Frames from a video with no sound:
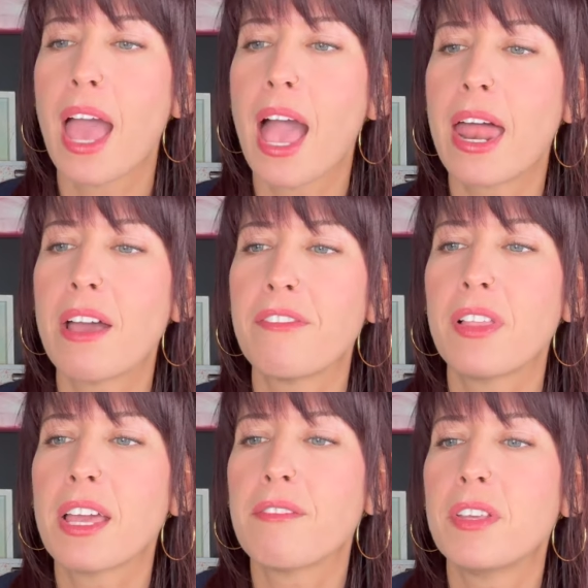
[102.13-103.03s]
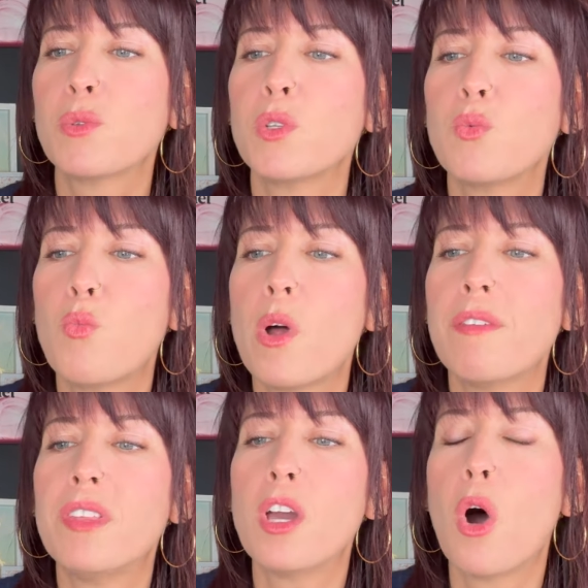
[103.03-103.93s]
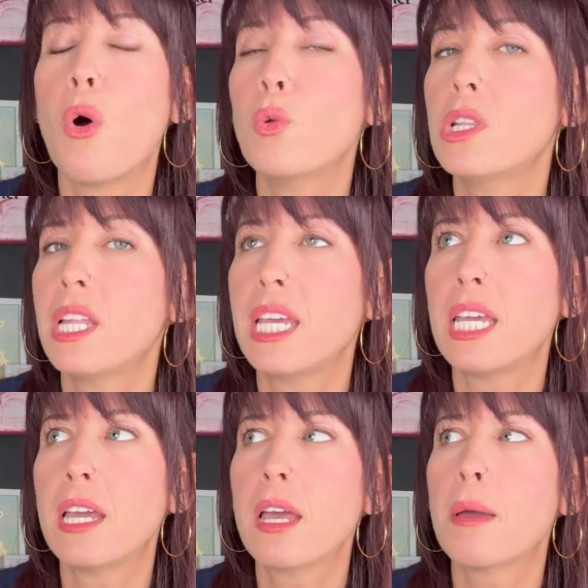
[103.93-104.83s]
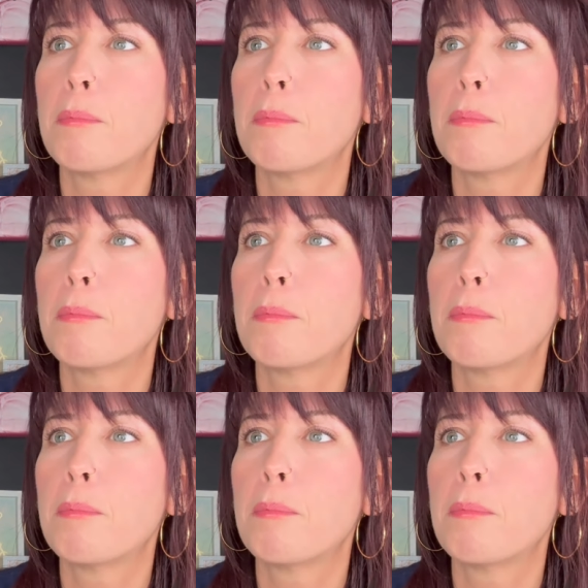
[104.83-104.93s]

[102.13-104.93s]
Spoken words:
And I feel like if this was one of the only